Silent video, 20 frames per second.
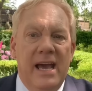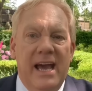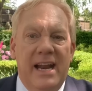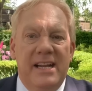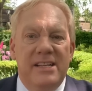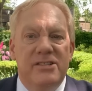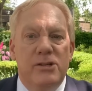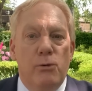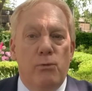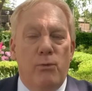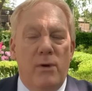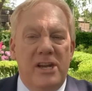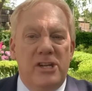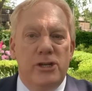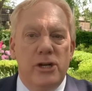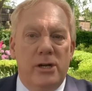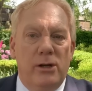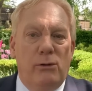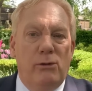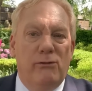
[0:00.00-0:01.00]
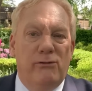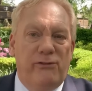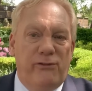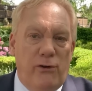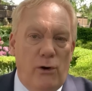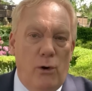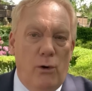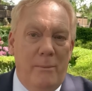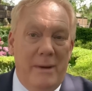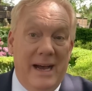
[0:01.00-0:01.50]
in its original
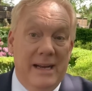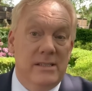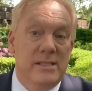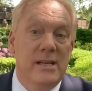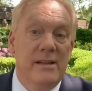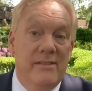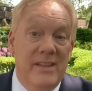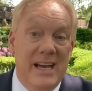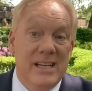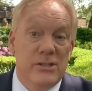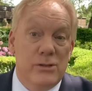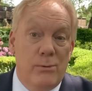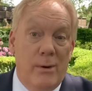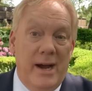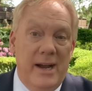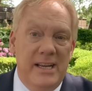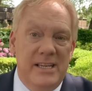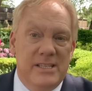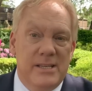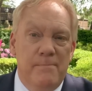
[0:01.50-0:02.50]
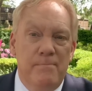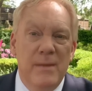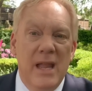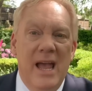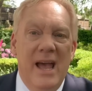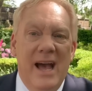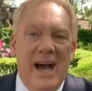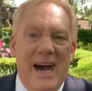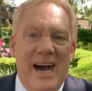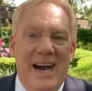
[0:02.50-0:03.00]
format. That's right.
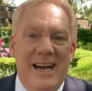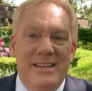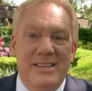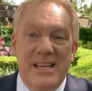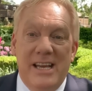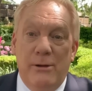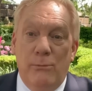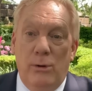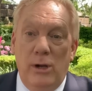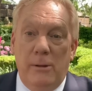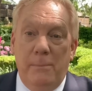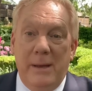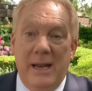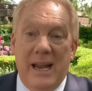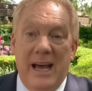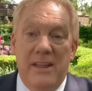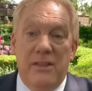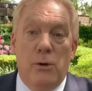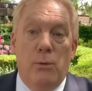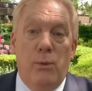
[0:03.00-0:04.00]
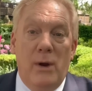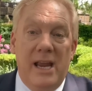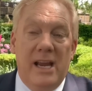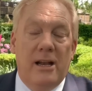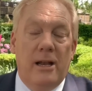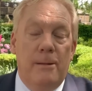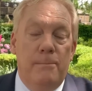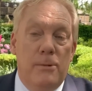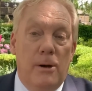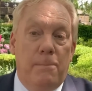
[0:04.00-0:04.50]
And it will be like the
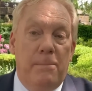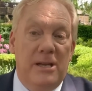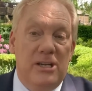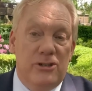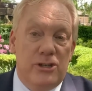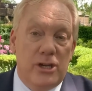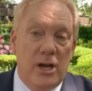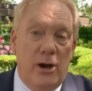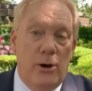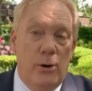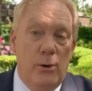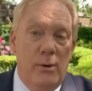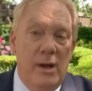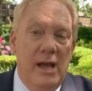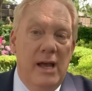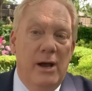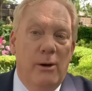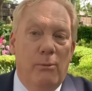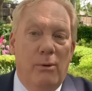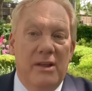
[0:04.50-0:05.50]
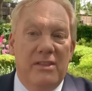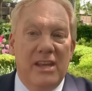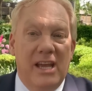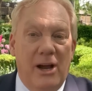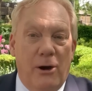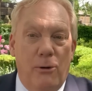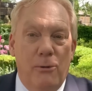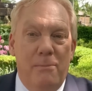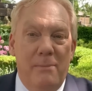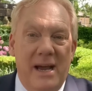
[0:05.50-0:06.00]
weekly Muppet Show with the
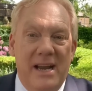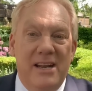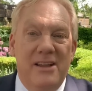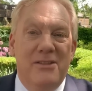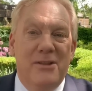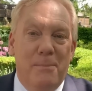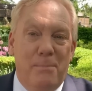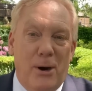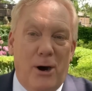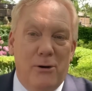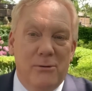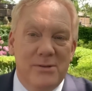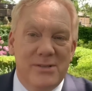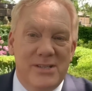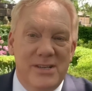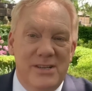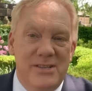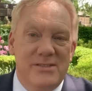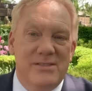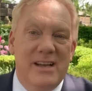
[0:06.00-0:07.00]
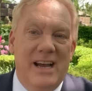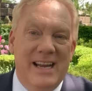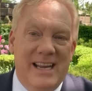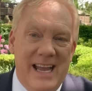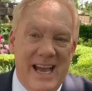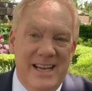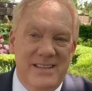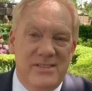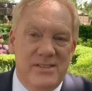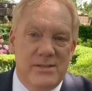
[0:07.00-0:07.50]
old men in the boxes, a
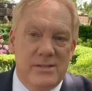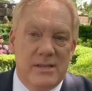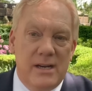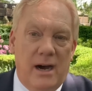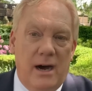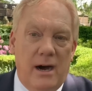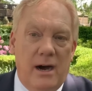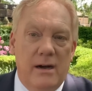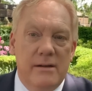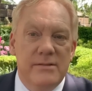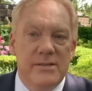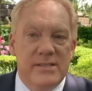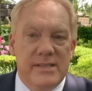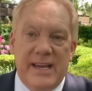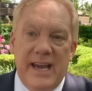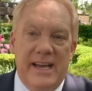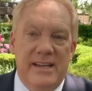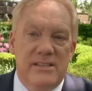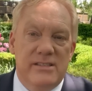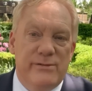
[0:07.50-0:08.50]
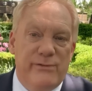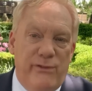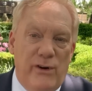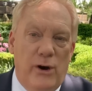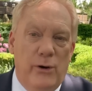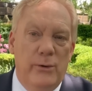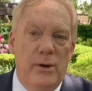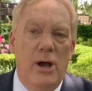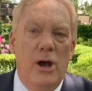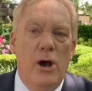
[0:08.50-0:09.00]
guest star, skits,
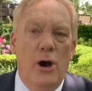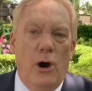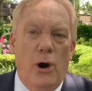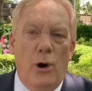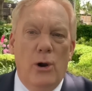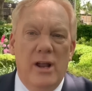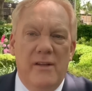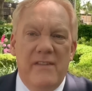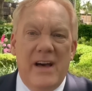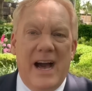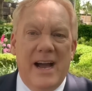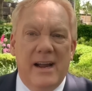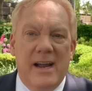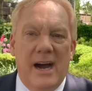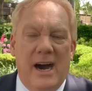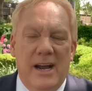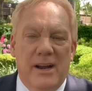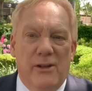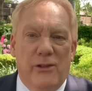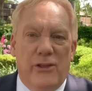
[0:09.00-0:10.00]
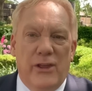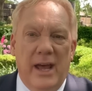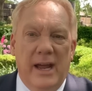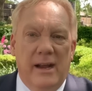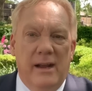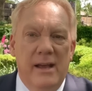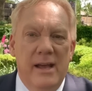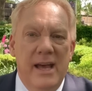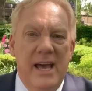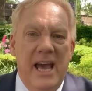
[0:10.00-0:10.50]
fun, all of that kind of
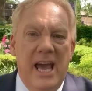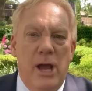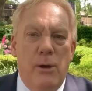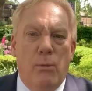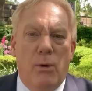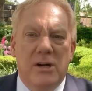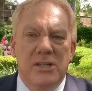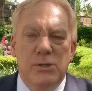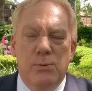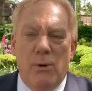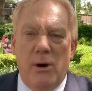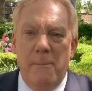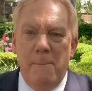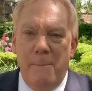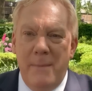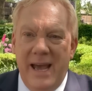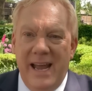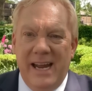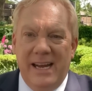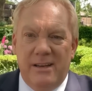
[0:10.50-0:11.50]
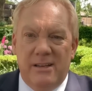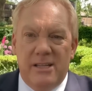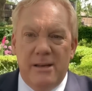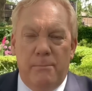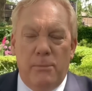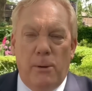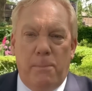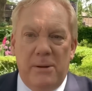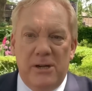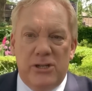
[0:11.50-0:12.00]
thing. It was what made the
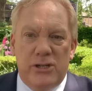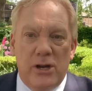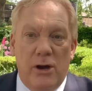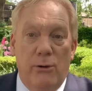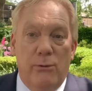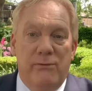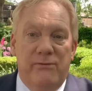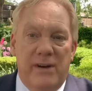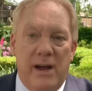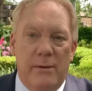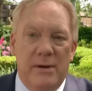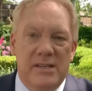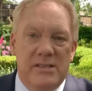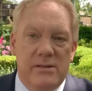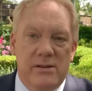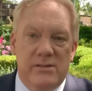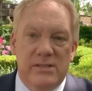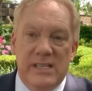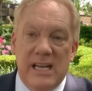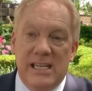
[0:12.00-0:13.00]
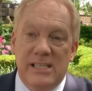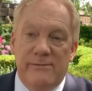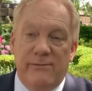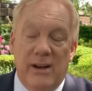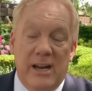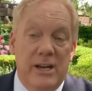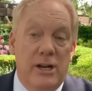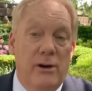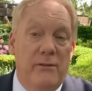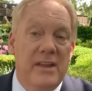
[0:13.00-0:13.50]
Muppet Show very
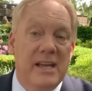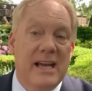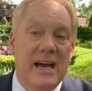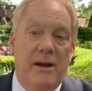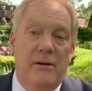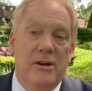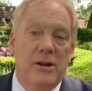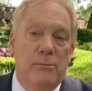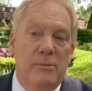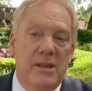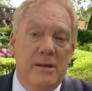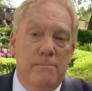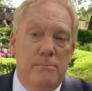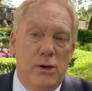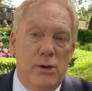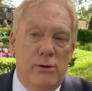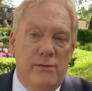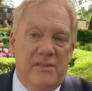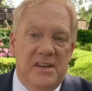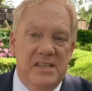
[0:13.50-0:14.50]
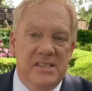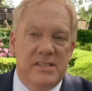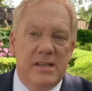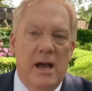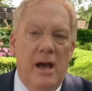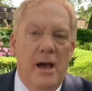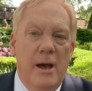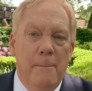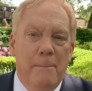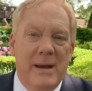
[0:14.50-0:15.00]
successful. I know they carried on with the movies,
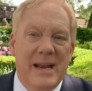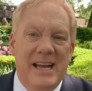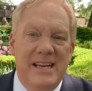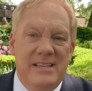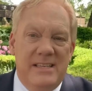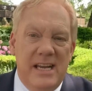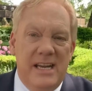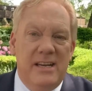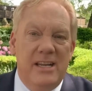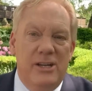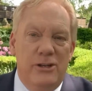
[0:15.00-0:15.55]
but I did